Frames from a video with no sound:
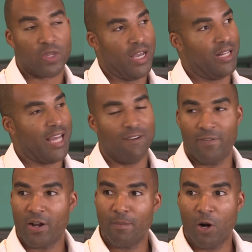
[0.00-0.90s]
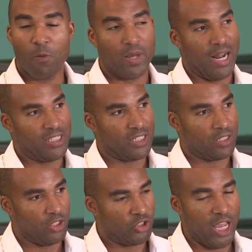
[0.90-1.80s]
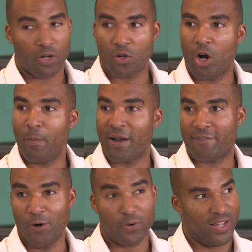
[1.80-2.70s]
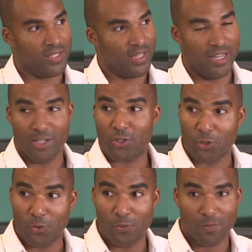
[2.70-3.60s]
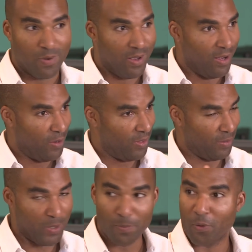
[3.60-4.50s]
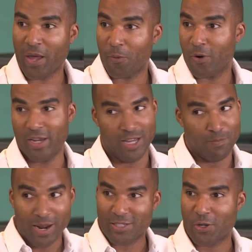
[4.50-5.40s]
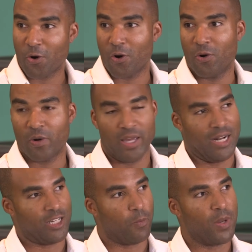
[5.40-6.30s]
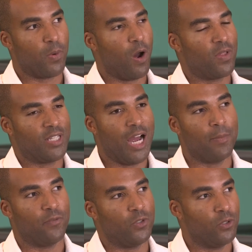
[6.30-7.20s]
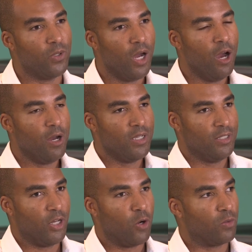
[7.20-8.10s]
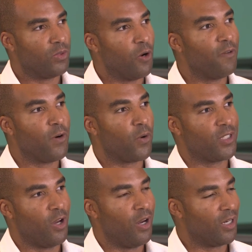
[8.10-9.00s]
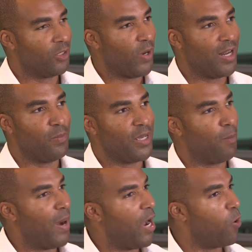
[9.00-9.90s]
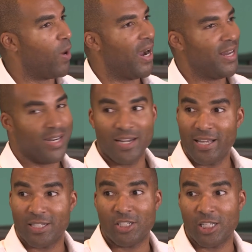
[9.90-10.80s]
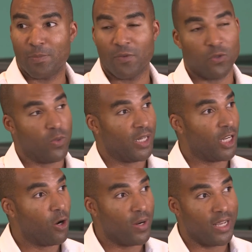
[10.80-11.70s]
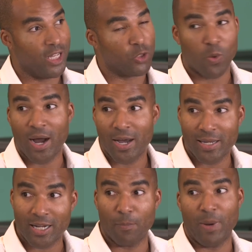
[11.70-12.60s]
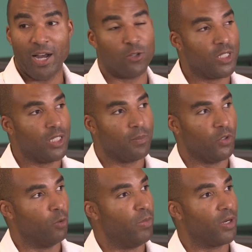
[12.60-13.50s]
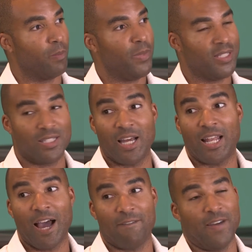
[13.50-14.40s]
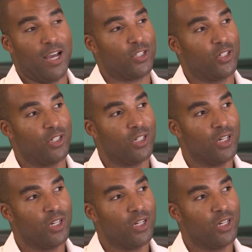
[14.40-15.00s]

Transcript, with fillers: And at that very moment, I just channeled all my focus into the people that were in my circle. And I tell people all the time if you you know, don't focus on trying to be a mile wide and an inch deep. If you really go an inch wide and a mile deep, you'll build a business a lot faster.